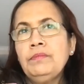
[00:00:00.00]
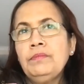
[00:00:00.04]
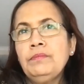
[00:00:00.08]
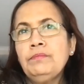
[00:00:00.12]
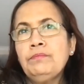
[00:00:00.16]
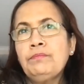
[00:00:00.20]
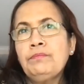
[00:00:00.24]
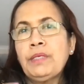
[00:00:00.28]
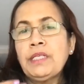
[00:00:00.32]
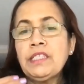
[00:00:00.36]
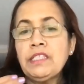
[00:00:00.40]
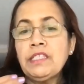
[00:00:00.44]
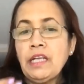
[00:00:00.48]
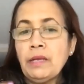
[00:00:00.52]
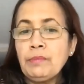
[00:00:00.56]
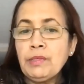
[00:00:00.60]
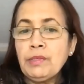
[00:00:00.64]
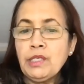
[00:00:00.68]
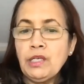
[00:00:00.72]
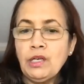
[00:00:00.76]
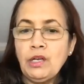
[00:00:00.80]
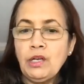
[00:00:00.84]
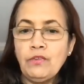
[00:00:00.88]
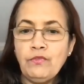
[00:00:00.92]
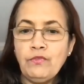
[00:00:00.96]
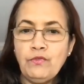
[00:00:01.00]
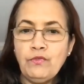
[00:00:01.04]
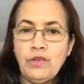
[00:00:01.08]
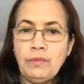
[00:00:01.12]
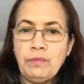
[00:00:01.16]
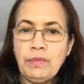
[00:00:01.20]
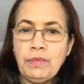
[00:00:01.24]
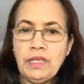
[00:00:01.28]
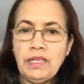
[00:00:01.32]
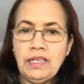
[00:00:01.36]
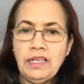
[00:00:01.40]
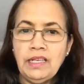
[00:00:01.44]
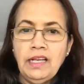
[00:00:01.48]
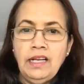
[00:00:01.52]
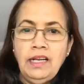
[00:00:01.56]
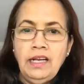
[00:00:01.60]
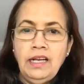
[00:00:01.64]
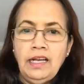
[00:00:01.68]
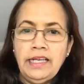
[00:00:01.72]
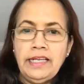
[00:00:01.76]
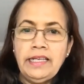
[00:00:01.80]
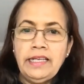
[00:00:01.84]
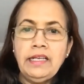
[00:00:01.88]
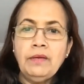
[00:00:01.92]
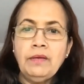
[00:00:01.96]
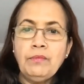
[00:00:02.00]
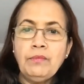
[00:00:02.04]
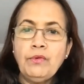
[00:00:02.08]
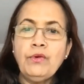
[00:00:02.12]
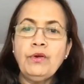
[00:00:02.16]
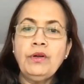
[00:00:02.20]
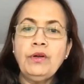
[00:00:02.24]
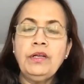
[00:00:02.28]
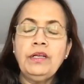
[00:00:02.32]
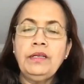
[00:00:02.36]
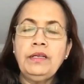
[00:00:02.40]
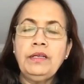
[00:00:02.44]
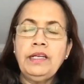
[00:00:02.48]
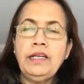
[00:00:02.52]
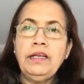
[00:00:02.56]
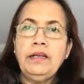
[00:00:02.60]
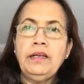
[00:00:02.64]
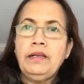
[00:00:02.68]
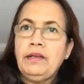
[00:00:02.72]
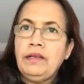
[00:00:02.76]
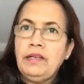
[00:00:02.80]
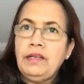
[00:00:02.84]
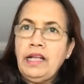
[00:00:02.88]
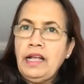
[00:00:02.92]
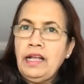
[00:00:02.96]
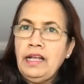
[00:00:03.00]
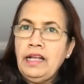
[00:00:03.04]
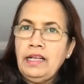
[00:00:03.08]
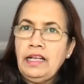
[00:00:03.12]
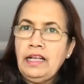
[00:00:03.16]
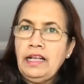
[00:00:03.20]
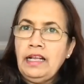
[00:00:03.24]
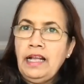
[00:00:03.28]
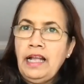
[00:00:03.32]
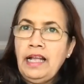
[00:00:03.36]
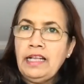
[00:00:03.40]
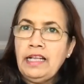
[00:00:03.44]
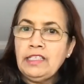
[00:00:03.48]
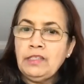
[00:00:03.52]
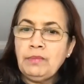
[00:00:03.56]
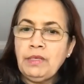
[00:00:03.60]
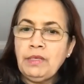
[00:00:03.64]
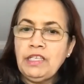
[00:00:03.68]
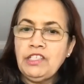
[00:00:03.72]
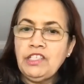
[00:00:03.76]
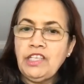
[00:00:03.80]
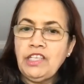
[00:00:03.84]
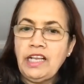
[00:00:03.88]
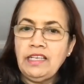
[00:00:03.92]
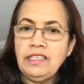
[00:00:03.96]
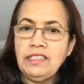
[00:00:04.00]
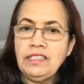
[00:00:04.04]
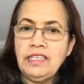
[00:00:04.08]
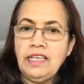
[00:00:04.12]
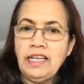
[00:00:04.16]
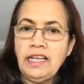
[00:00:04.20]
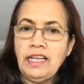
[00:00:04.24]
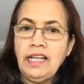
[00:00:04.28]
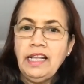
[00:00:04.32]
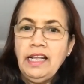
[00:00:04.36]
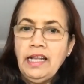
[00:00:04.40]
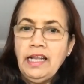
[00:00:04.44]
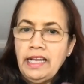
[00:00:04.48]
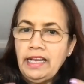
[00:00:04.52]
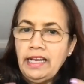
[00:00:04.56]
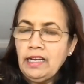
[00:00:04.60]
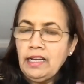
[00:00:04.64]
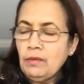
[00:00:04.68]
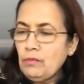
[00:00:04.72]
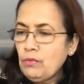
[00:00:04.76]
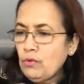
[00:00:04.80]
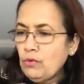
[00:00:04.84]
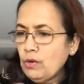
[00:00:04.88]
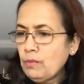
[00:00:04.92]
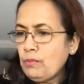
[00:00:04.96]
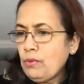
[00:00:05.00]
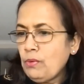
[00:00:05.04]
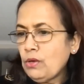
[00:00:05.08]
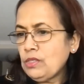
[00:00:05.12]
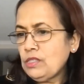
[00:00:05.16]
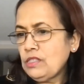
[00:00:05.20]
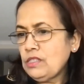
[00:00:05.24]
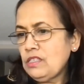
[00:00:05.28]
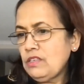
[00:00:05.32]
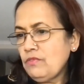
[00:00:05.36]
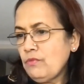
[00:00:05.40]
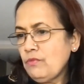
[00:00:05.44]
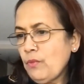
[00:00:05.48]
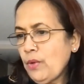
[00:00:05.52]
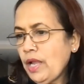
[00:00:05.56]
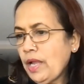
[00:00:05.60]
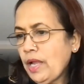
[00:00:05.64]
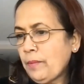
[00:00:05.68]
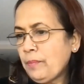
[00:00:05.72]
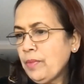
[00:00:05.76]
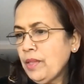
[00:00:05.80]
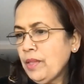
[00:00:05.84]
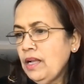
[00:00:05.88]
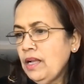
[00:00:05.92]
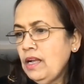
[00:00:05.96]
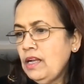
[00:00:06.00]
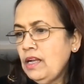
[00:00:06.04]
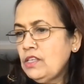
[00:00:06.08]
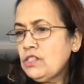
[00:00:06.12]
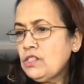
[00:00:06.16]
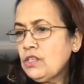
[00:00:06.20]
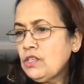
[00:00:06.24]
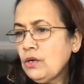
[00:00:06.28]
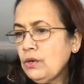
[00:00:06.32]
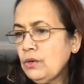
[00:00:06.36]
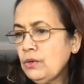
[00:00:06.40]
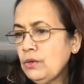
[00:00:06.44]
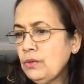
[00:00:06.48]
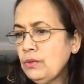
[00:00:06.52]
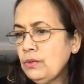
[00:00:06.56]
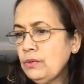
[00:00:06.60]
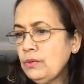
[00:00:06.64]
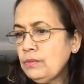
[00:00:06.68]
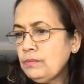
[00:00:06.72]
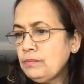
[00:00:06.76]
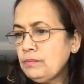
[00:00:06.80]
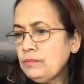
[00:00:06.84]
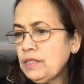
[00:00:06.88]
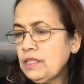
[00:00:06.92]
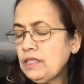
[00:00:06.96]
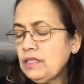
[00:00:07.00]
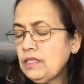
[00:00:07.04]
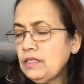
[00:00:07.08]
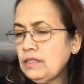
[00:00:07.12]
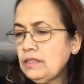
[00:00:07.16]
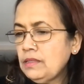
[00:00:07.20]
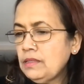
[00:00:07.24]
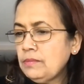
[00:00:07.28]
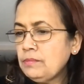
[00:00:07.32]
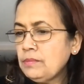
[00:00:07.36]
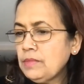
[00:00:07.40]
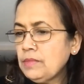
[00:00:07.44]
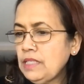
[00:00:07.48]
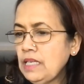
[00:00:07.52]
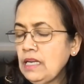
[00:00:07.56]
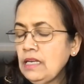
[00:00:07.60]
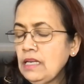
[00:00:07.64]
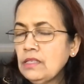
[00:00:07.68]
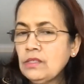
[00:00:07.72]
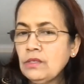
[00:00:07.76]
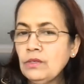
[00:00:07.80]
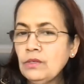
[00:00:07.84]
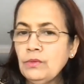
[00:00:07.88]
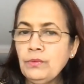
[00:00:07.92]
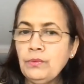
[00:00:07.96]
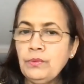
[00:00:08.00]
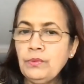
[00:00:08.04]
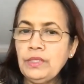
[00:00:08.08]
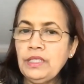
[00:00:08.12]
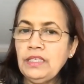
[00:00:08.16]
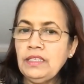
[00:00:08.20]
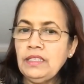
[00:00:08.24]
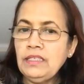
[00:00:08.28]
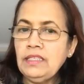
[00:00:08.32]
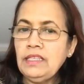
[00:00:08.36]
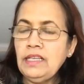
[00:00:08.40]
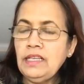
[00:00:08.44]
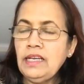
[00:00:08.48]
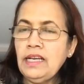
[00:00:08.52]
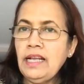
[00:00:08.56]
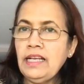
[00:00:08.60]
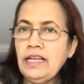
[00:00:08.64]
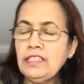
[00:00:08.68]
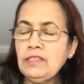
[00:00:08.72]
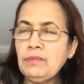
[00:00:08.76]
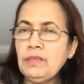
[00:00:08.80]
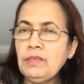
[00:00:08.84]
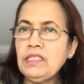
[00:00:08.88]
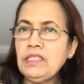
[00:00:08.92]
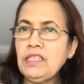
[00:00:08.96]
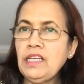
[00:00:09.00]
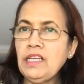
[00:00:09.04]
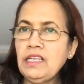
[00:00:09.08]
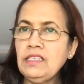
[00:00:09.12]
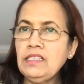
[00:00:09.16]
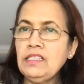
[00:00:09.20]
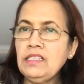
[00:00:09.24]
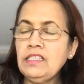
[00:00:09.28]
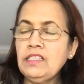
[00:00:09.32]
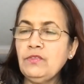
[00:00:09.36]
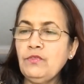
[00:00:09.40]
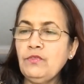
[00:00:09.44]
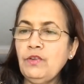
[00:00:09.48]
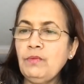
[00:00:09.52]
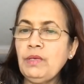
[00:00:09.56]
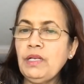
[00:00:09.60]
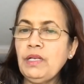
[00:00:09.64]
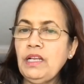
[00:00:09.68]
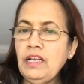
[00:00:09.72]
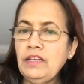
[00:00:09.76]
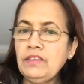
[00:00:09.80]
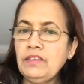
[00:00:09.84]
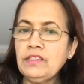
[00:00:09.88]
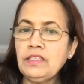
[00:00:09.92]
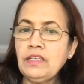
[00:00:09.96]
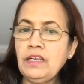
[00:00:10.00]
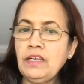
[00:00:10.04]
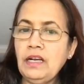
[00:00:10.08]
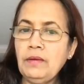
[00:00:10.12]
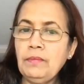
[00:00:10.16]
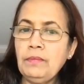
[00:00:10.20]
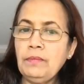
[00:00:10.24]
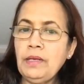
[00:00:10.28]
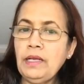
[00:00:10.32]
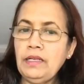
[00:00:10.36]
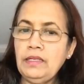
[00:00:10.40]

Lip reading: perception of women in a more has been changing in a more positive way. So there has been changes. Women have come